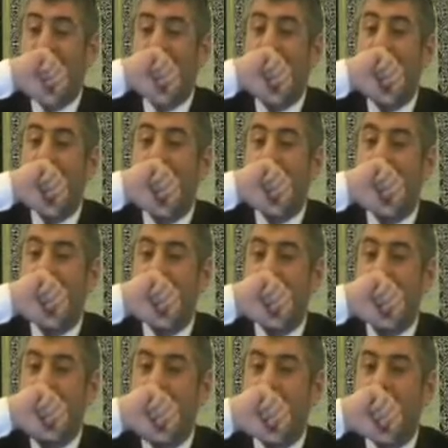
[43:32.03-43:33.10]
is covering the
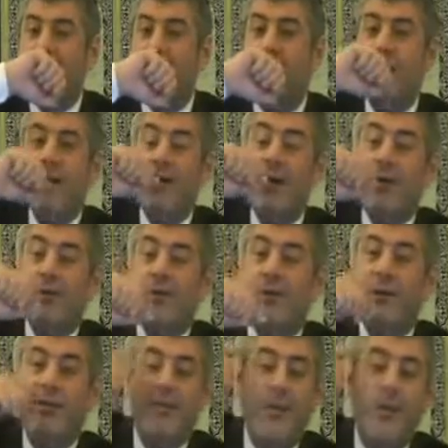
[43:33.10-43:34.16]
mouth. So
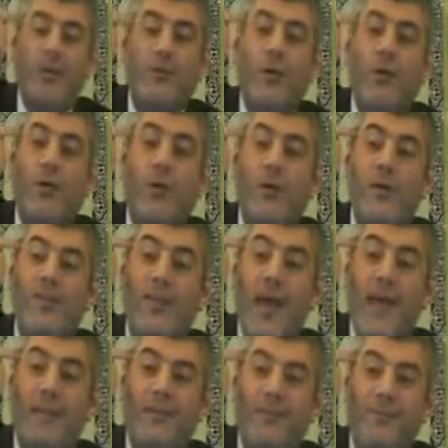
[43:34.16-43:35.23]
you see what goes through his
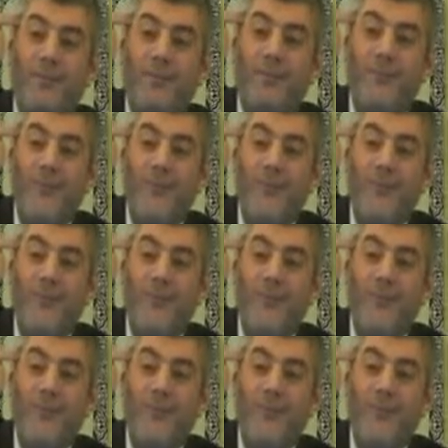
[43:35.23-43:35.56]
head.